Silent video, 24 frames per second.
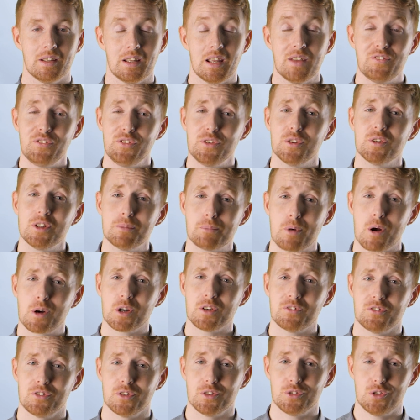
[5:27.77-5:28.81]
If you're in the
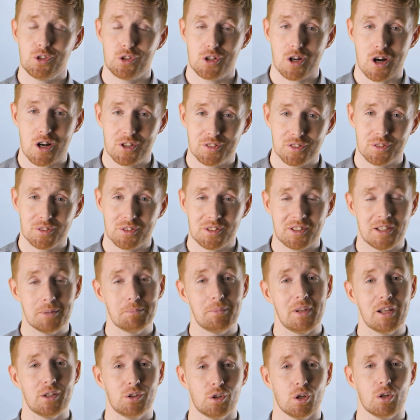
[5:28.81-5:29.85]
market for a new console, it can
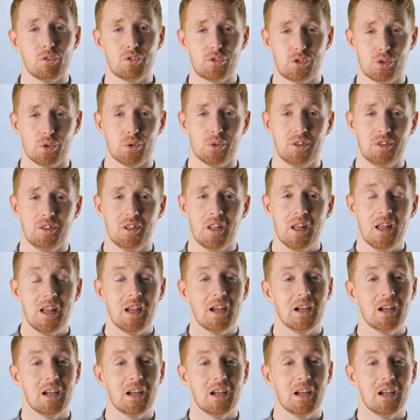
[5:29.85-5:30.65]
be a tough choice,